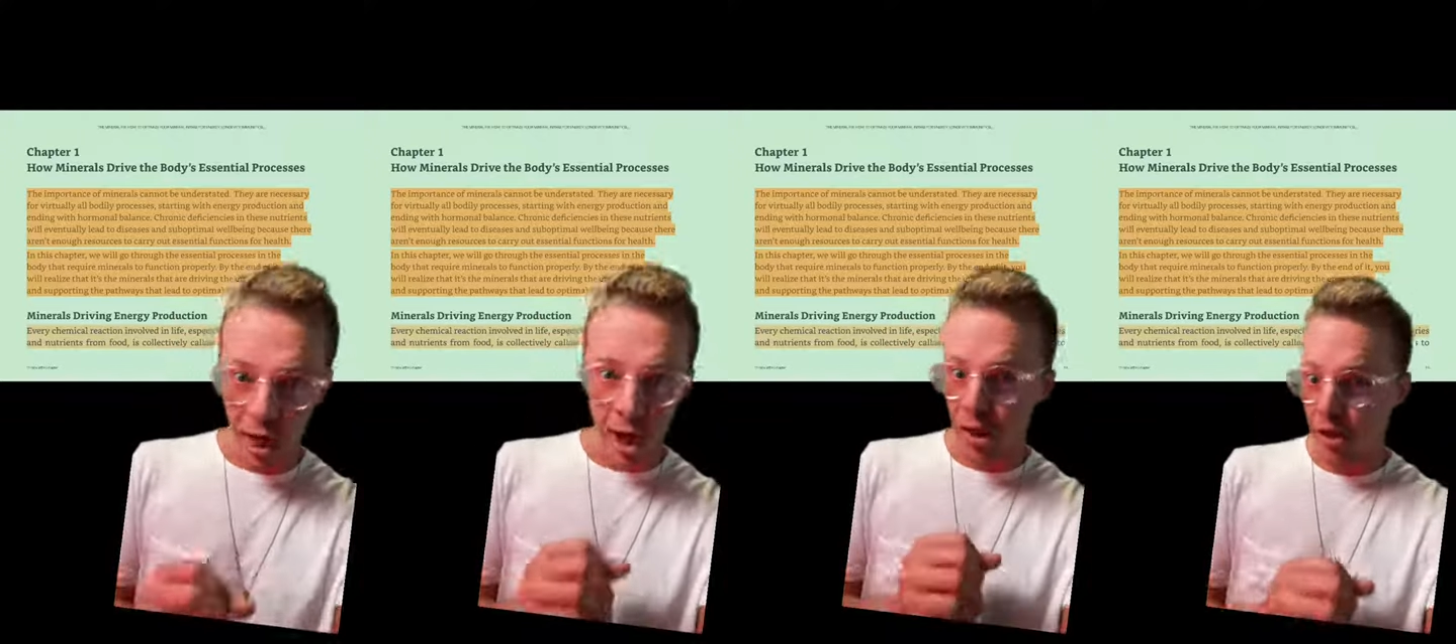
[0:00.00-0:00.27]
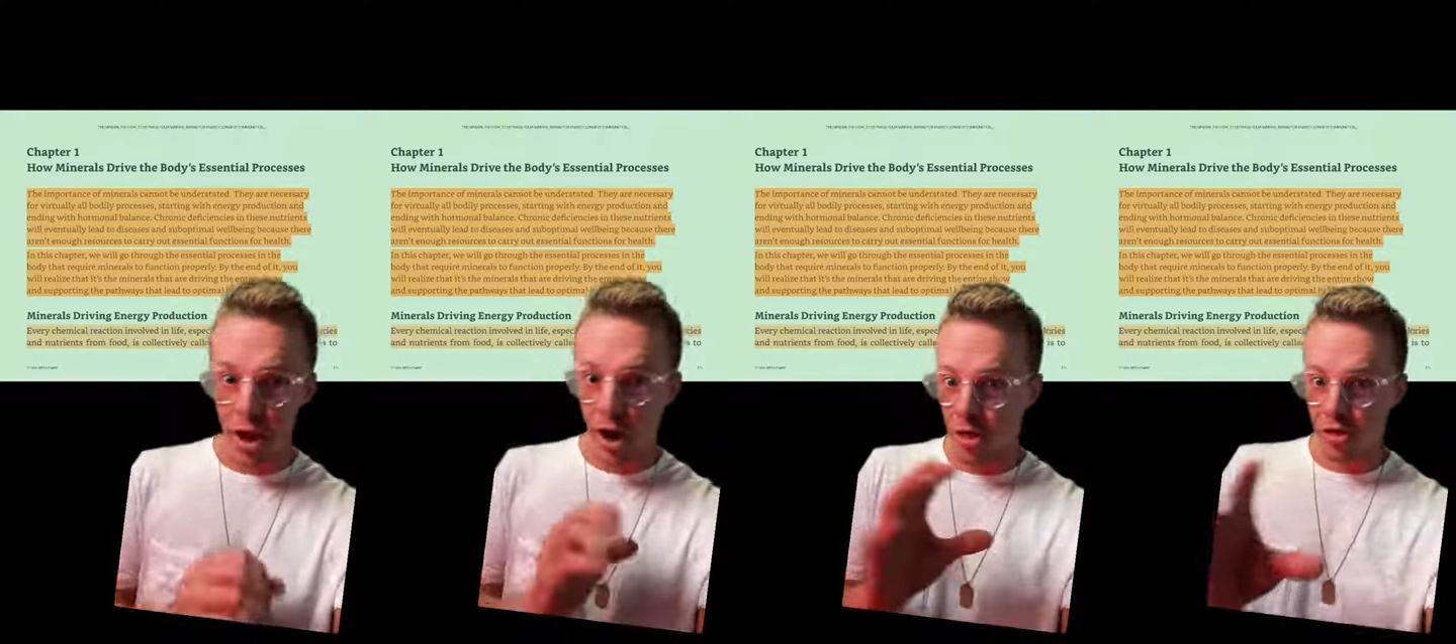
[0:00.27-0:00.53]

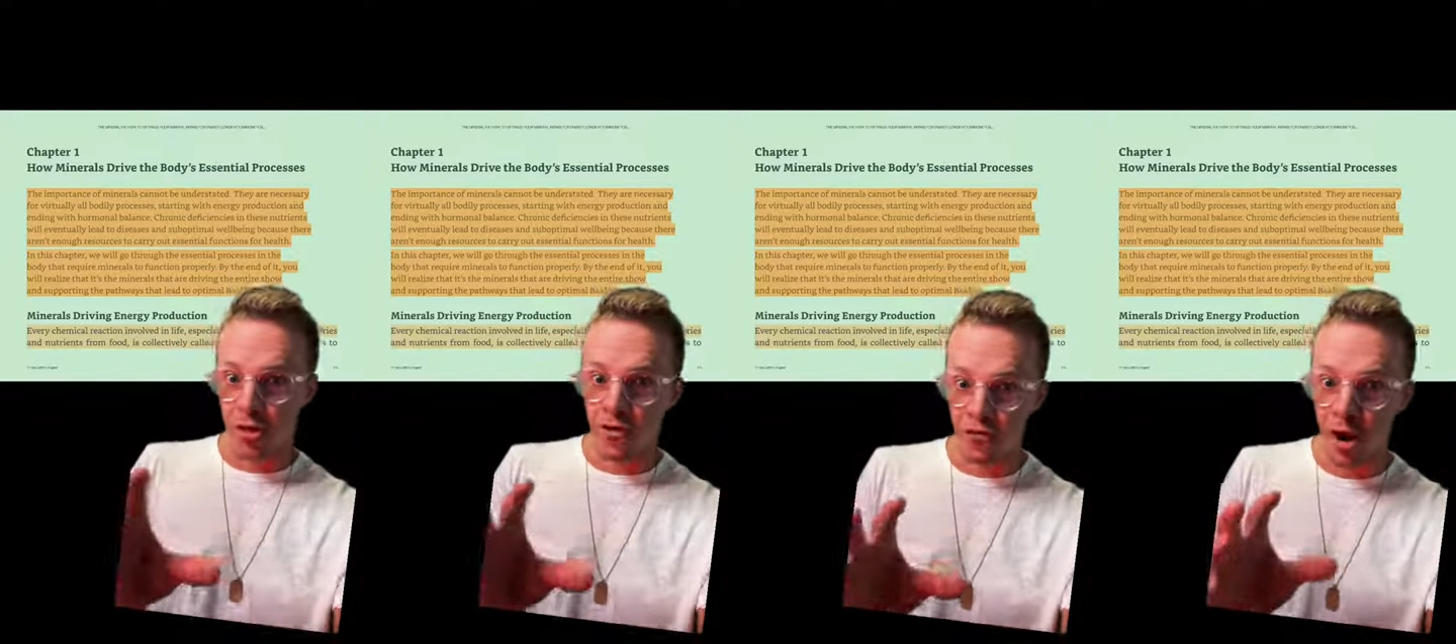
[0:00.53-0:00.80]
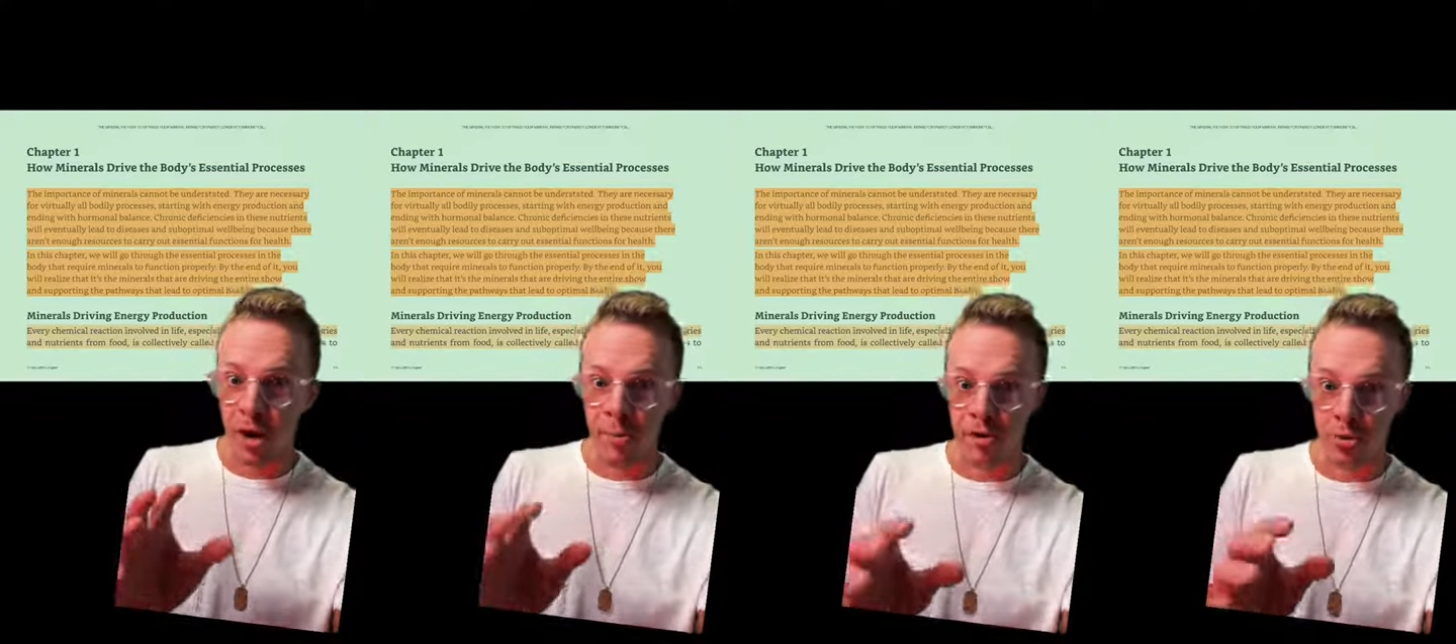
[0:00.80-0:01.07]
other
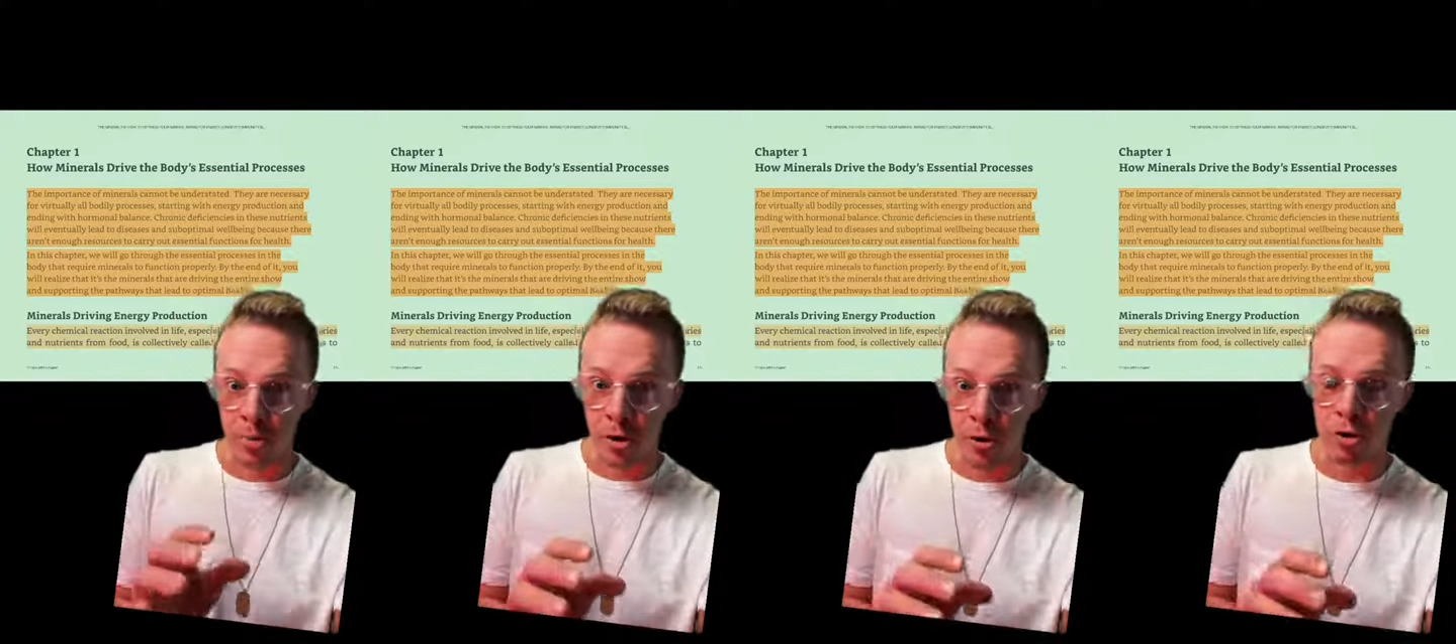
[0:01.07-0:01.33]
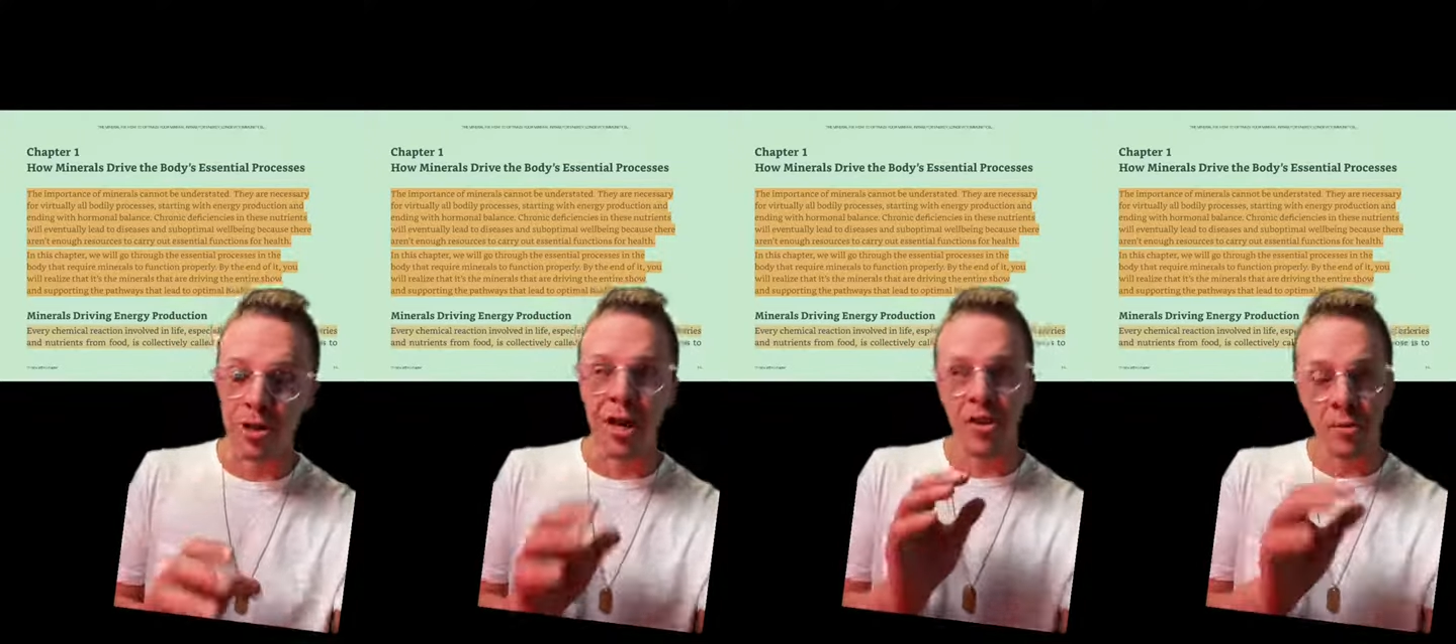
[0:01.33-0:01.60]
vitamins and
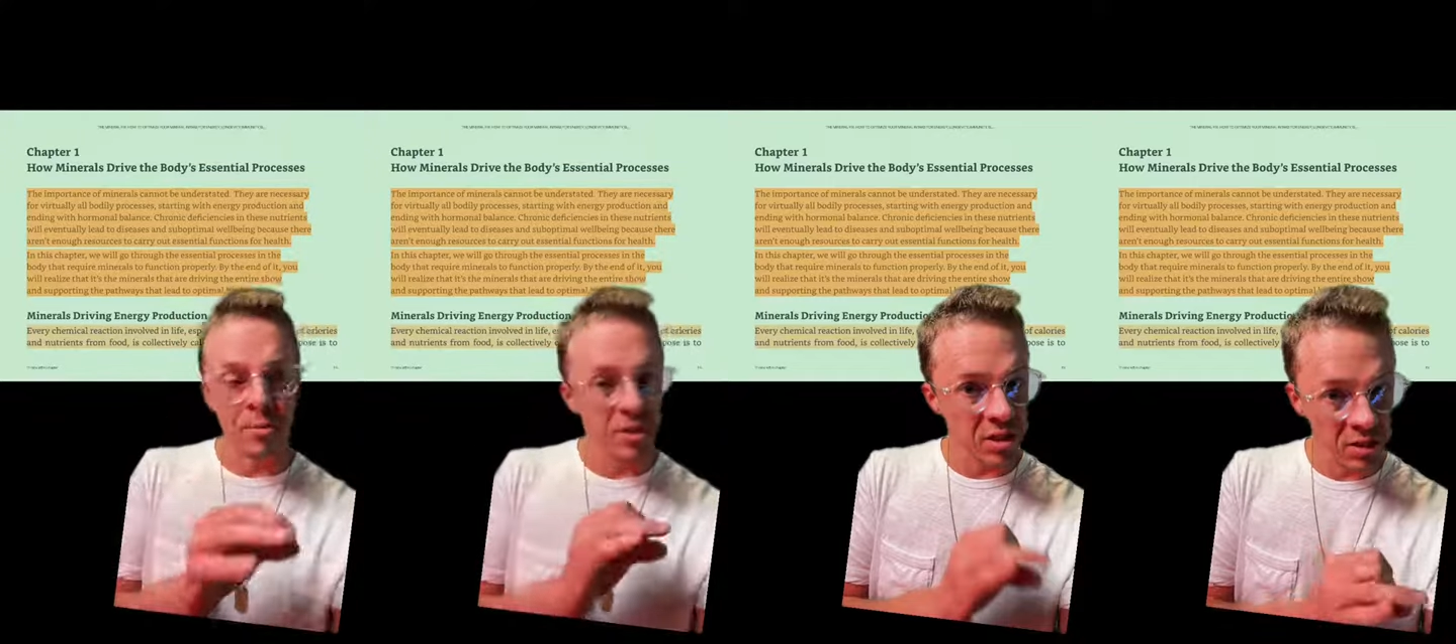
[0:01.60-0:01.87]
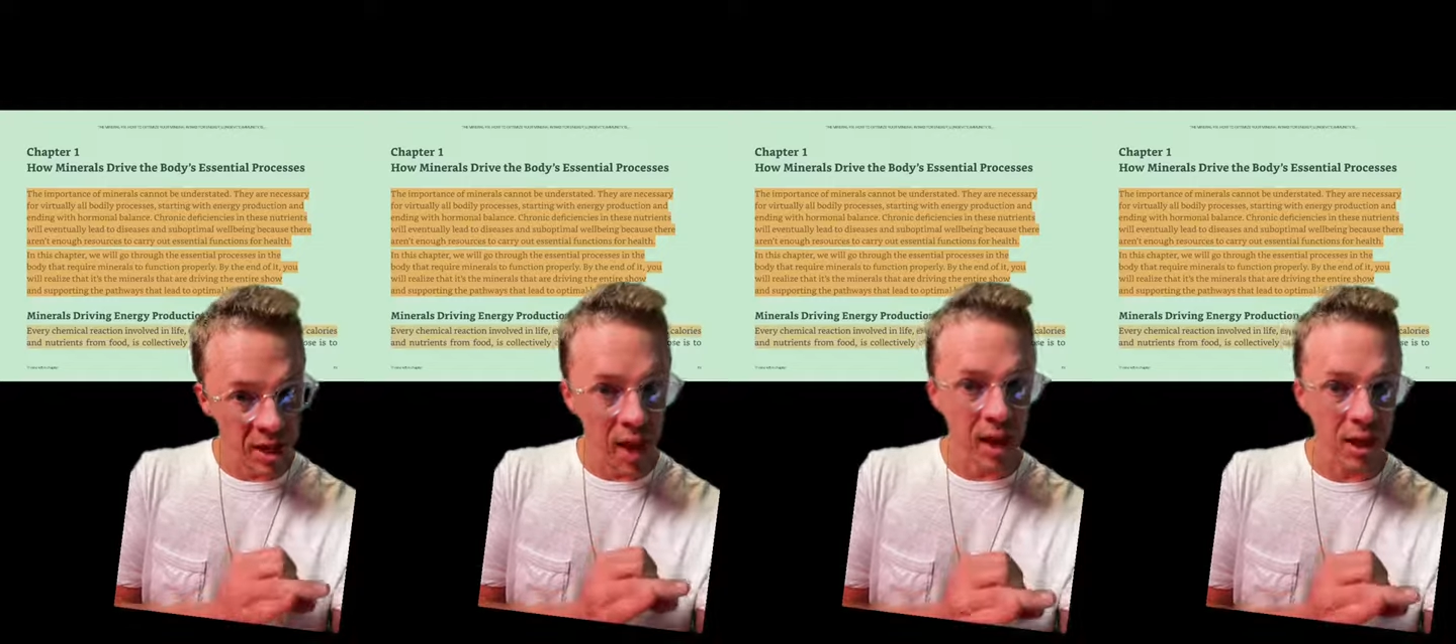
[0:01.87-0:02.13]
minerals, a lot of them
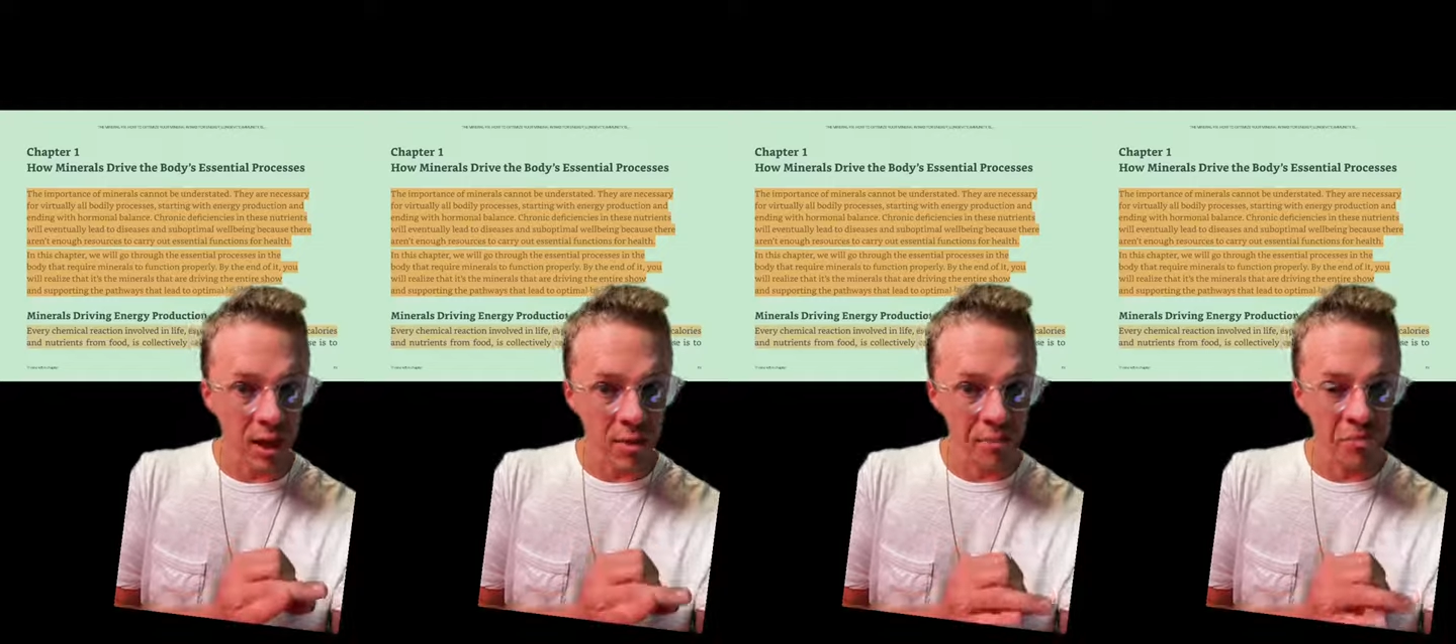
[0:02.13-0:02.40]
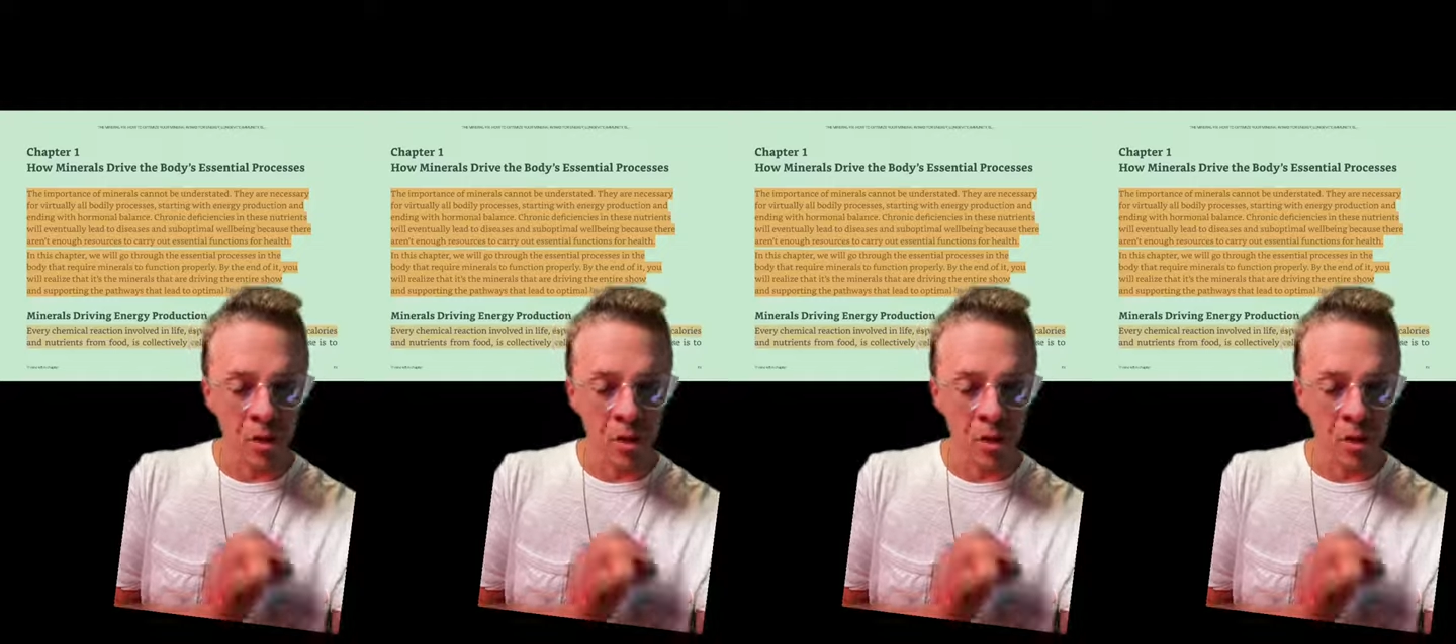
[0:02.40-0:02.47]
synthetic,